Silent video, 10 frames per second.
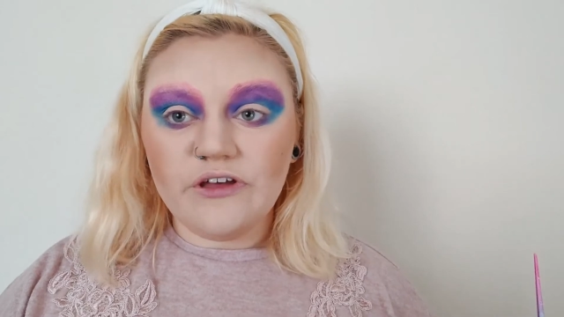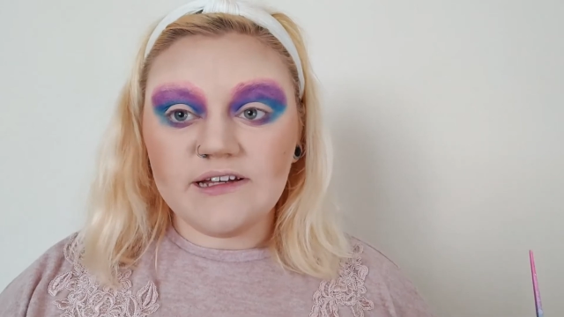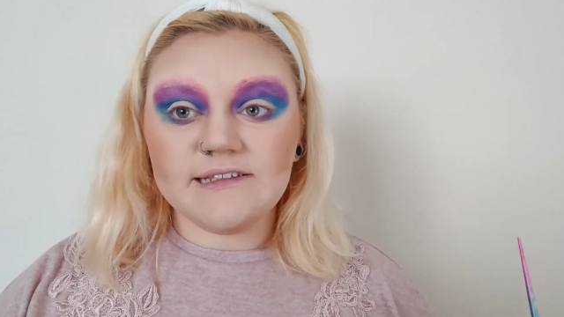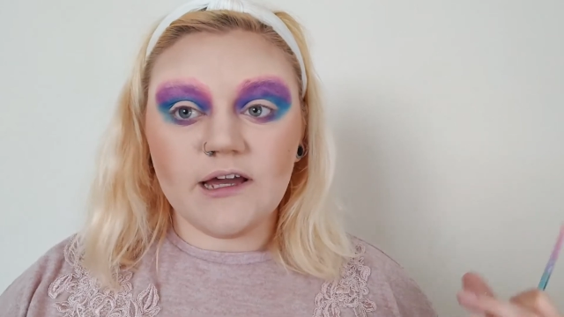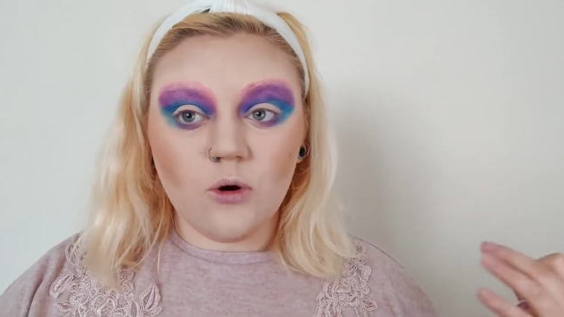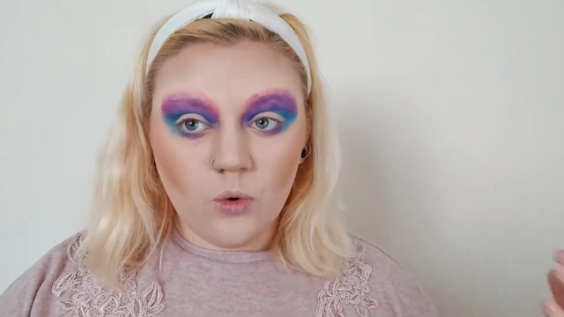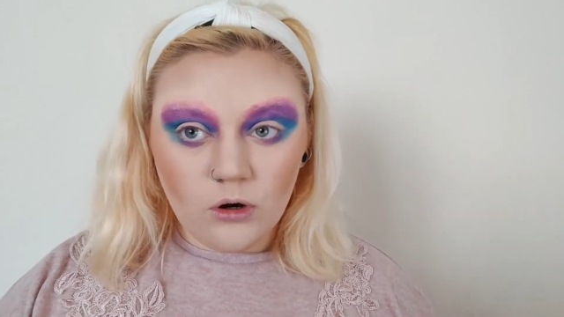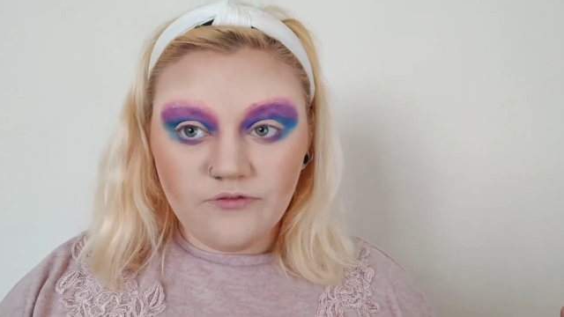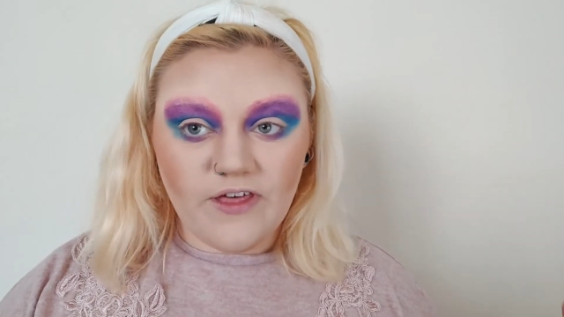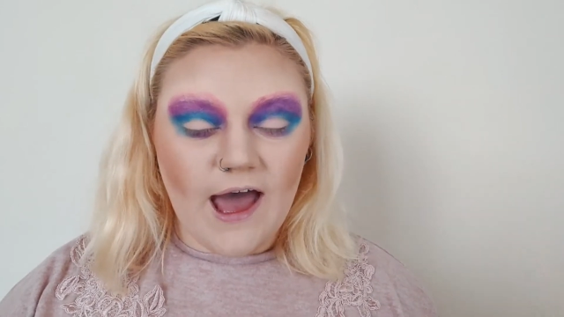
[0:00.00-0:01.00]
fixing
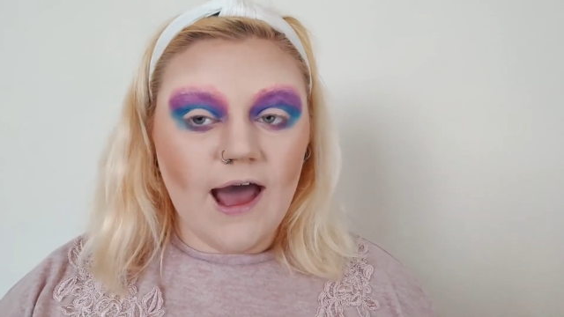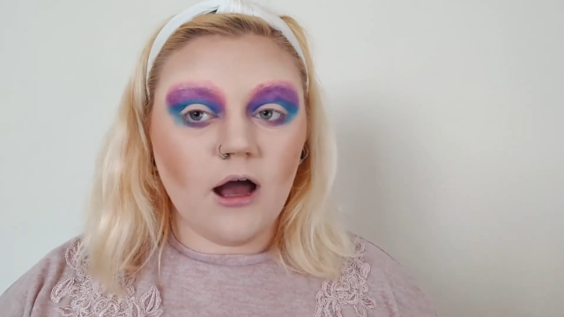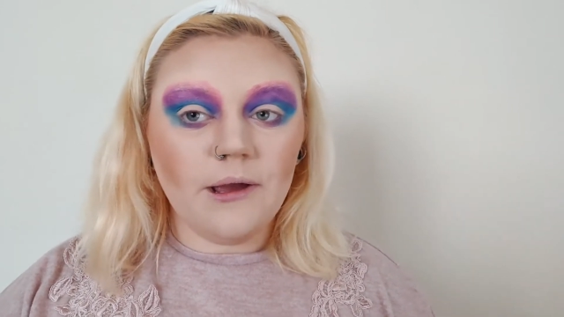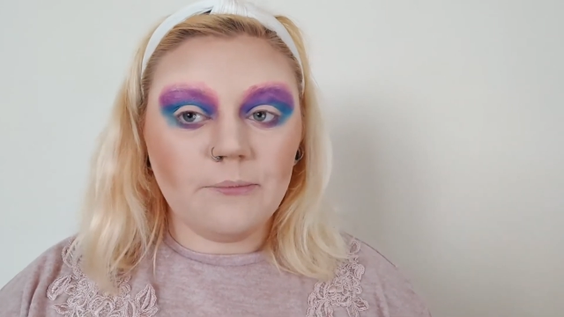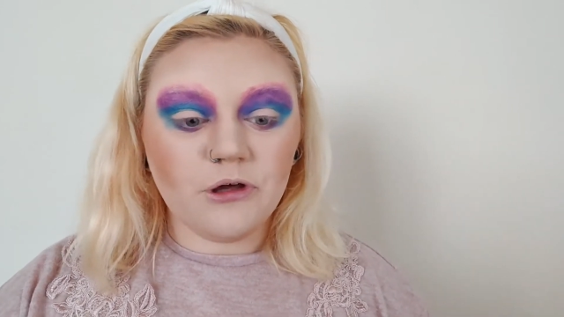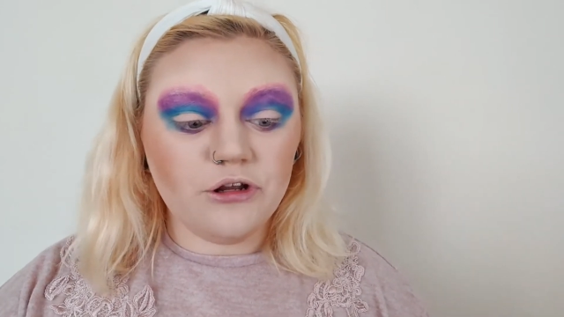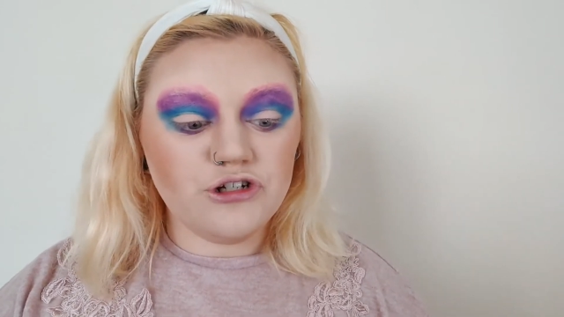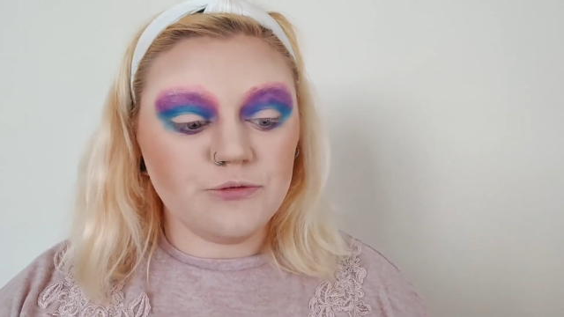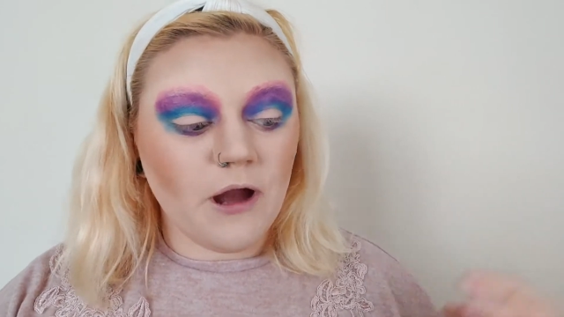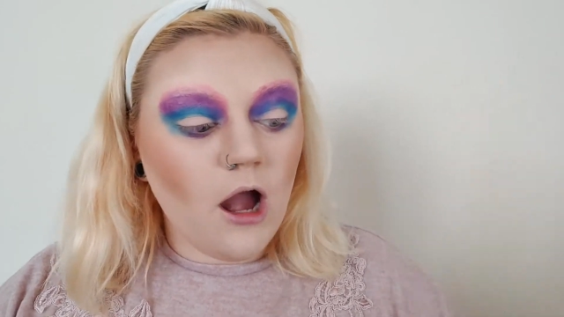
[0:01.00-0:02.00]
all of that, I am going to
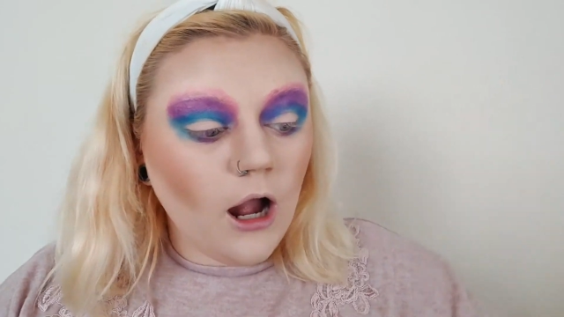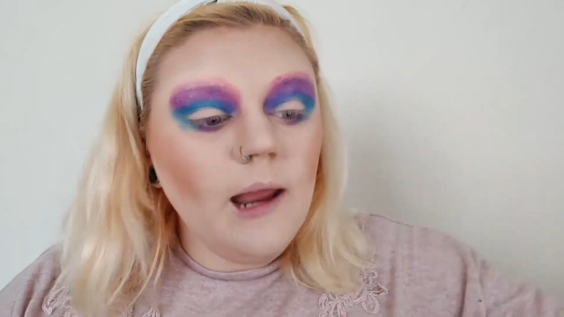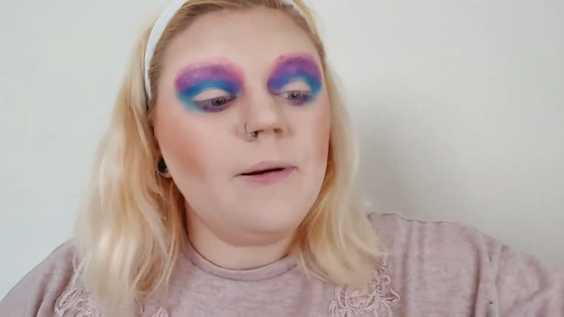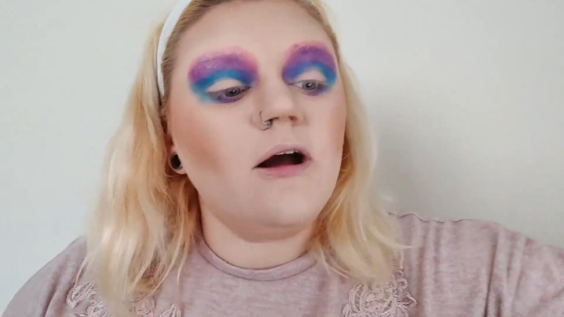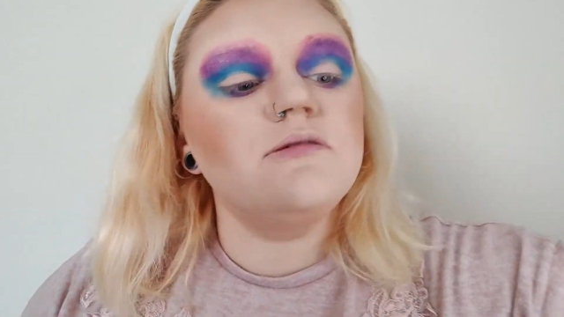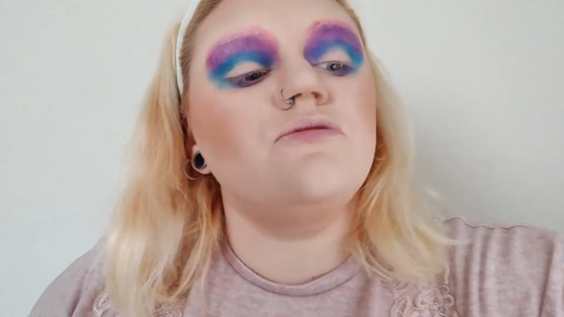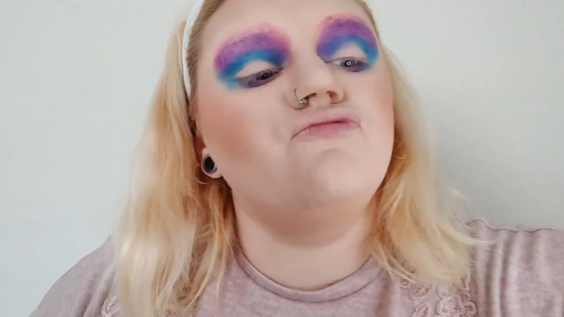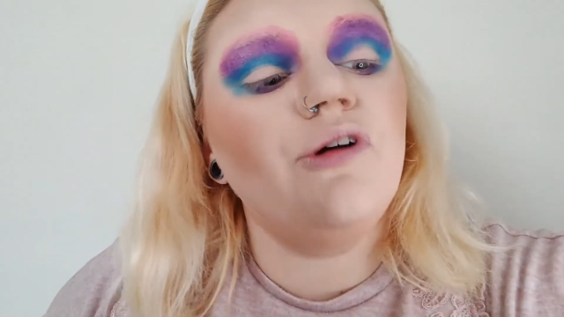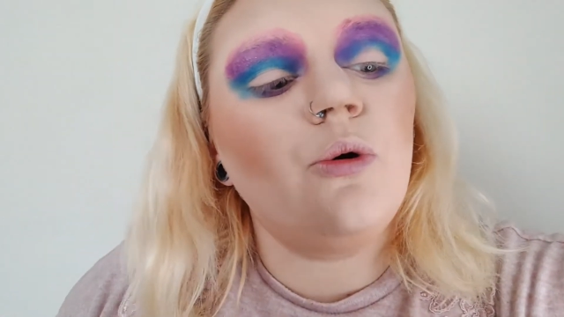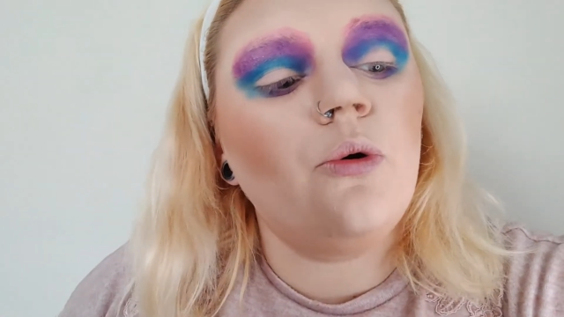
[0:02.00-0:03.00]
do my eyebrows
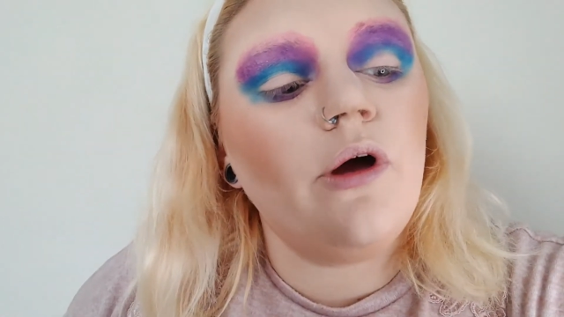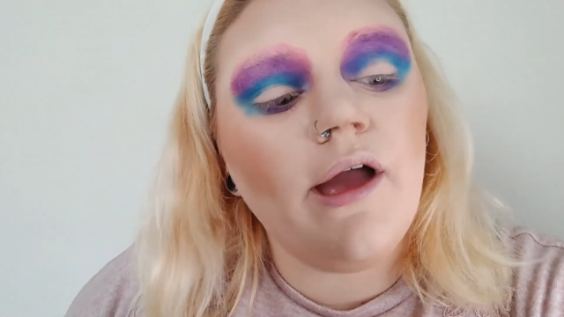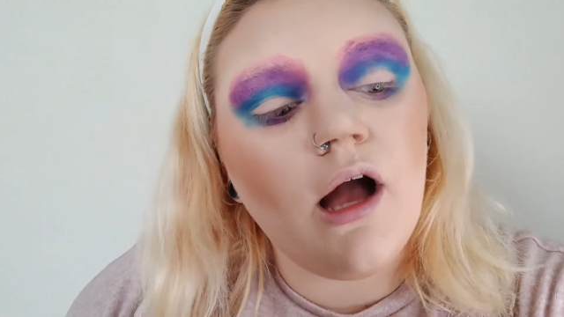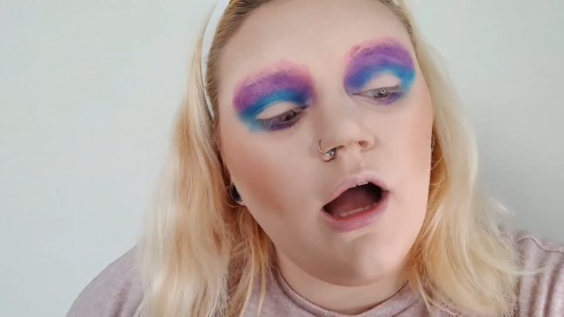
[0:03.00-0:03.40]
real quick.